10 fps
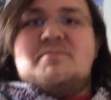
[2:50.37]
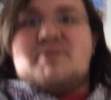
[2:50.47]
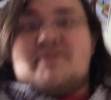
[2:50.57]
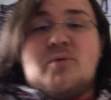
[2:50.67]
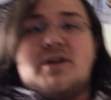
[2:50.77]

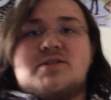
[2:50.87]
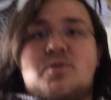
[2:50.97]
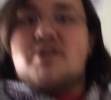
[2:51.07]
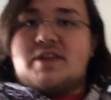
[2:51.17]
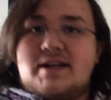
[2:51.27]
But for what it's
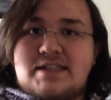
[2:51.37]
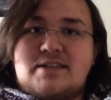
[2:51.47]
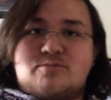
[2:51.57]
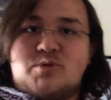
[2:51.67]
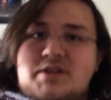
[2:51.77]
worth, I
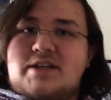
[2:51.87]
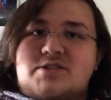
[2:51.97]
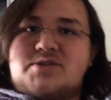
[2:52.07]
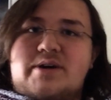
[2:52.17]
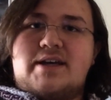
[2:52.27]
did really
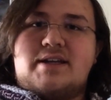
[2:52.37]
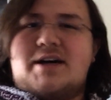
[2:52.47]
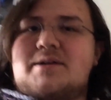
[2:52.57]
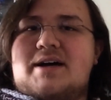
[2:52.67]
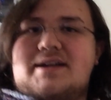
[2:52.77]
enjoy it,
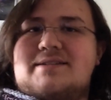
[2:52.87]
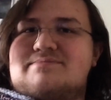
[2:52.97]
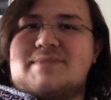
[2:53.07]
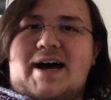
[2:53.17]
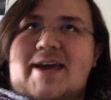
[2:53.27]

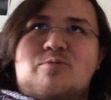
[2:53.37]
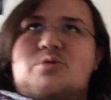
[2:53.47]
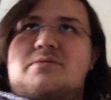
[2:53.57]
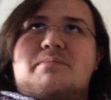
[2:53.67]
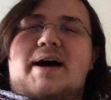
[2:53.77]
and I
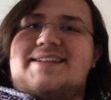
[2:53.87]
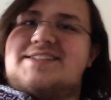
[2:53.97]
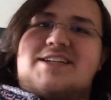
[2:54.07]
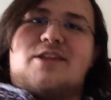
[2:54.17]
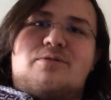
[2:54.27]
wouldn't mind
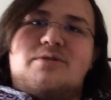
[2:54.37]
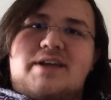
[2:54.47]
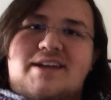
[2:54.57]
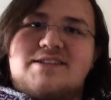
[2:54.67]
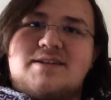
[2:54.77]
sitting through it
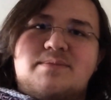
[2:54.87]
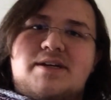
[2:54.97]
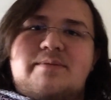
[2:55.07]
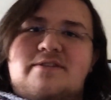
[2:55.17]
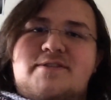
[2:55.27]
again
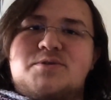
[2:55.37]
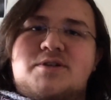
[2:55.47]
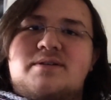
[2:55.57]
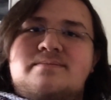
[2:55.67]
sometime in the future.